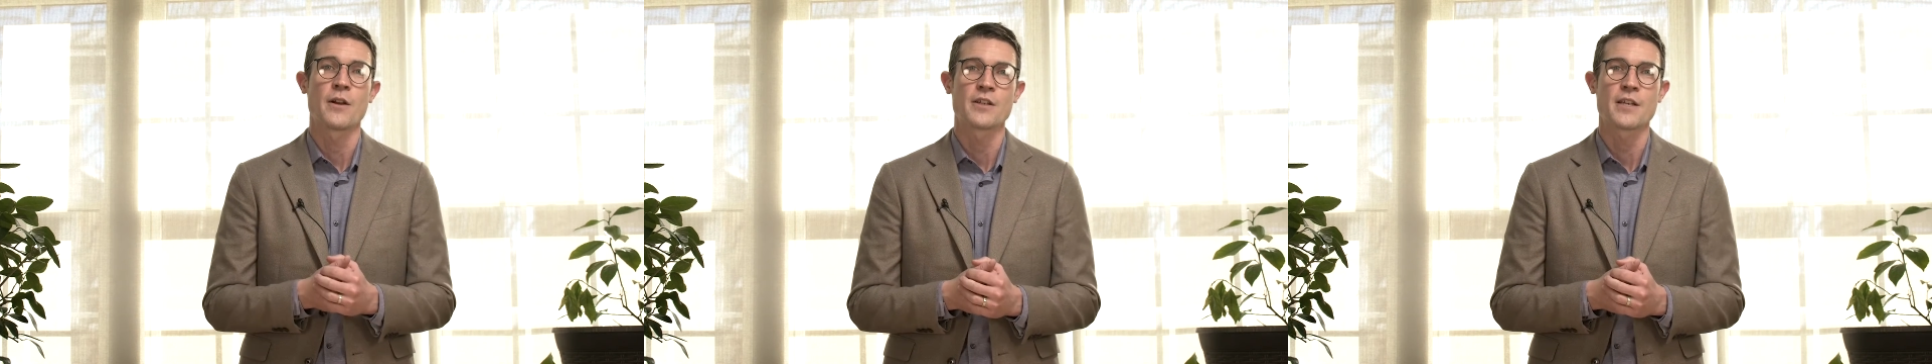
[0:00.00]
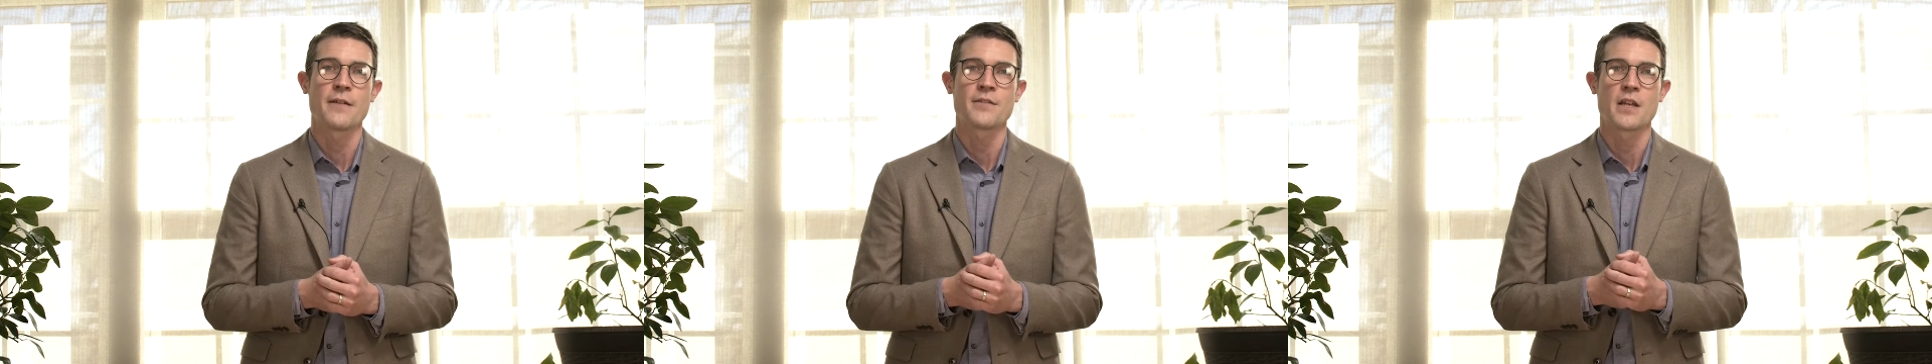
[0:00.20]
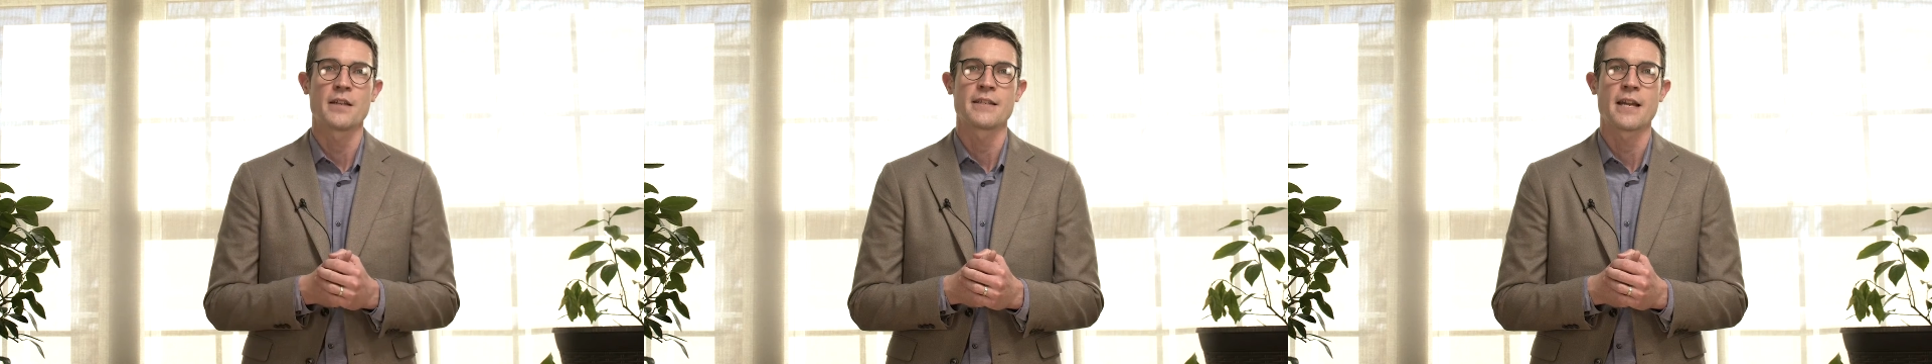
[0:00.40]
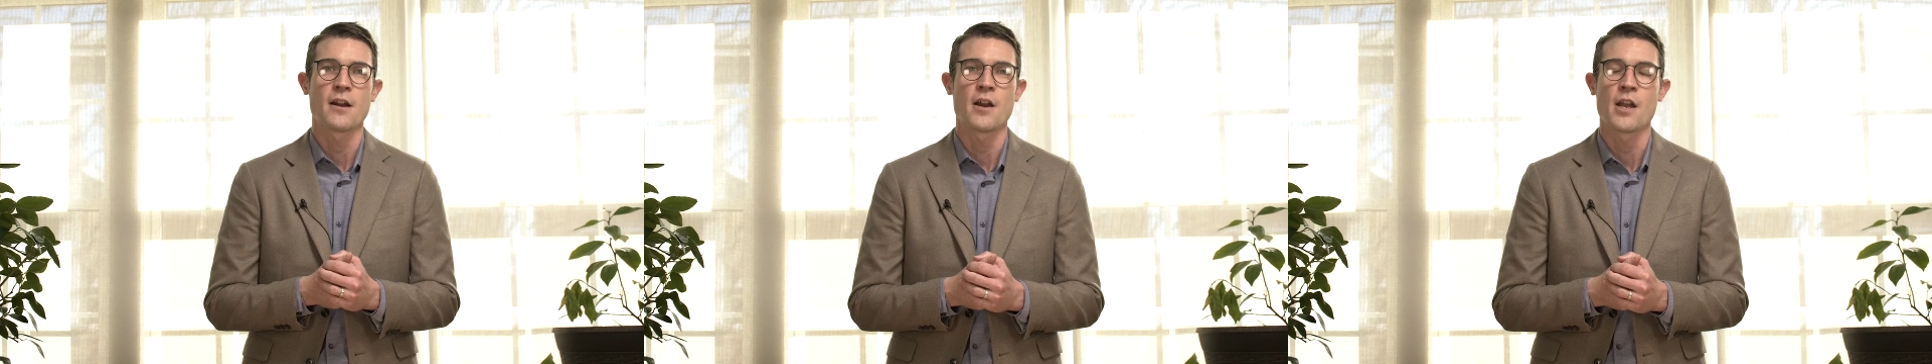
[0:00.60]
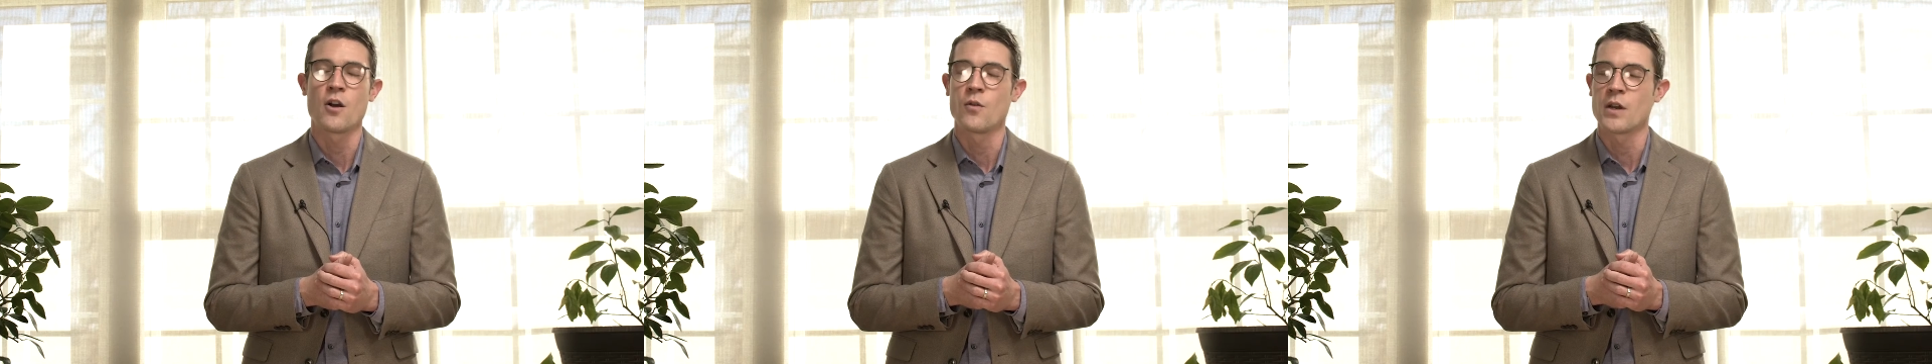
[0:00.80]
Chefs
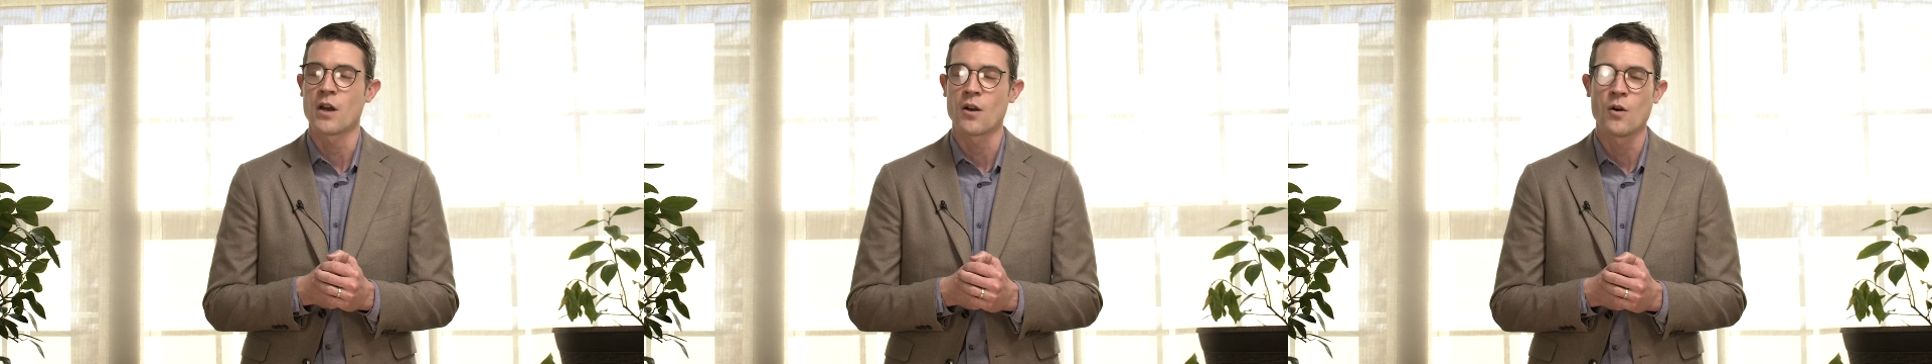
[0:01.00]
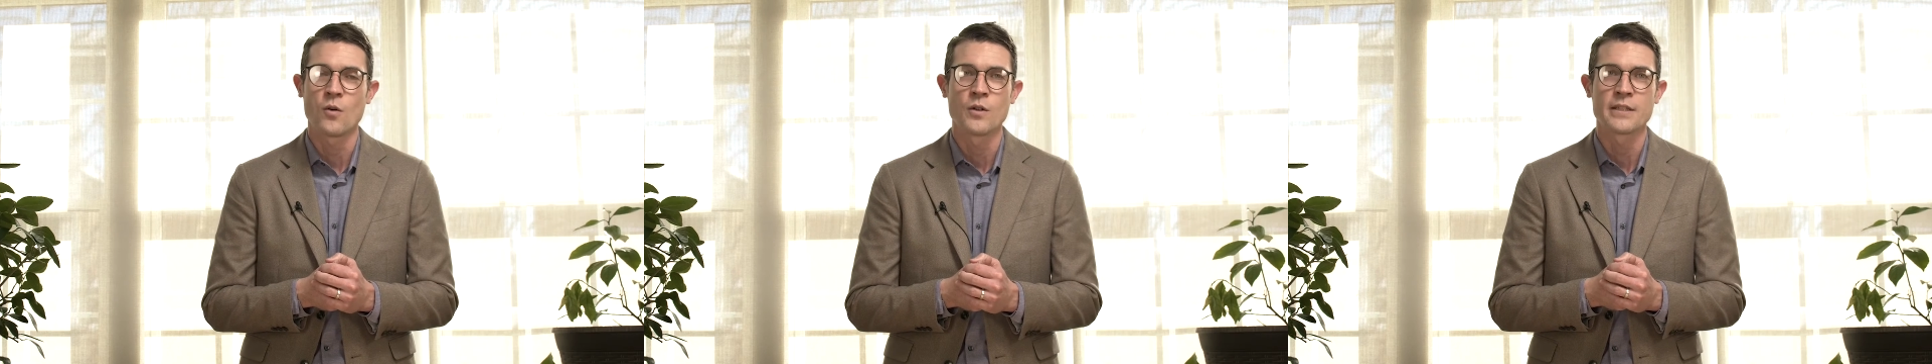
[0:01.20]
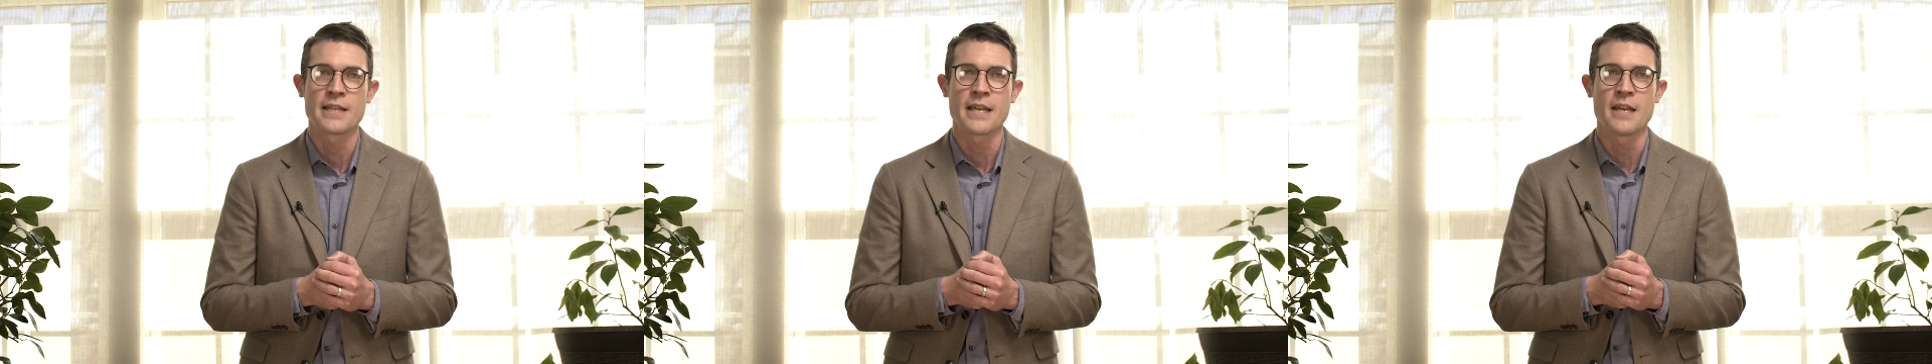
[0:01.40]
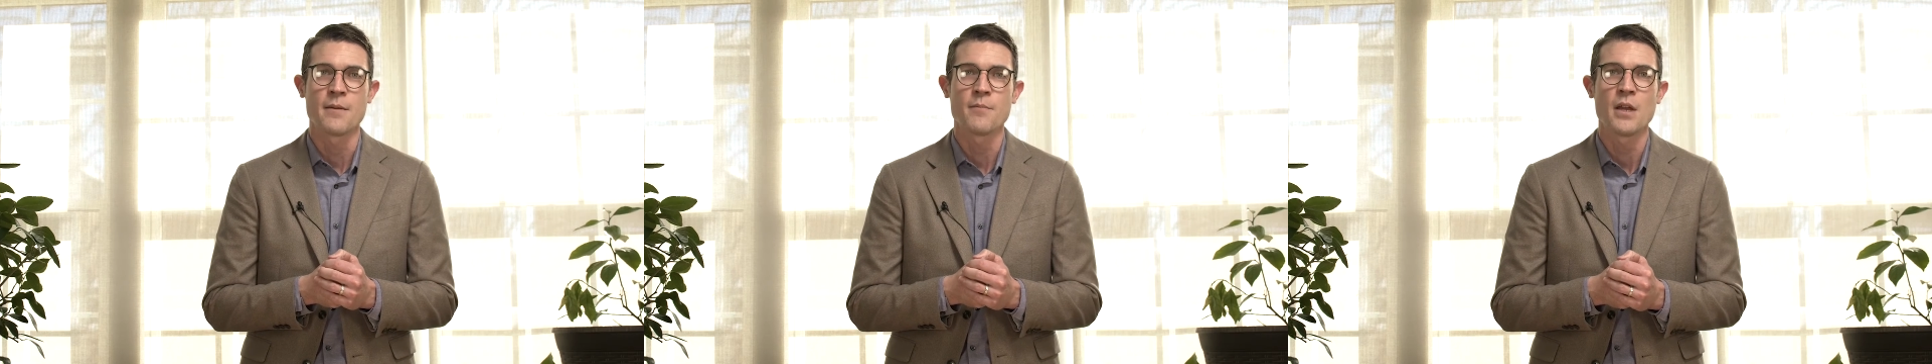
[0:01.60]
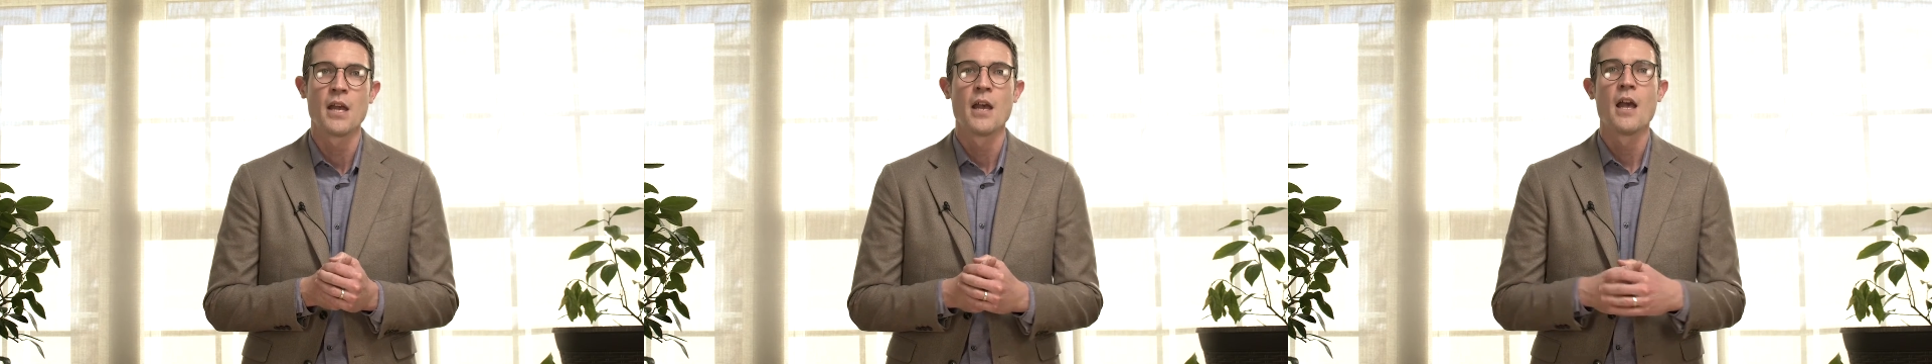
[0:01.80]
Ontario and our whole
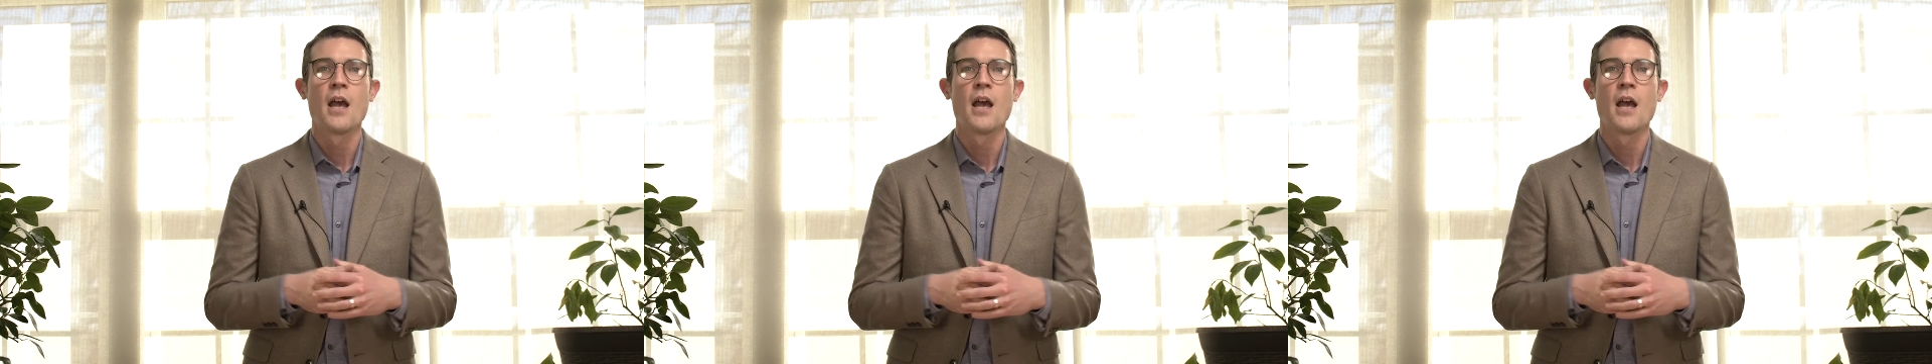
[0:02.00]
team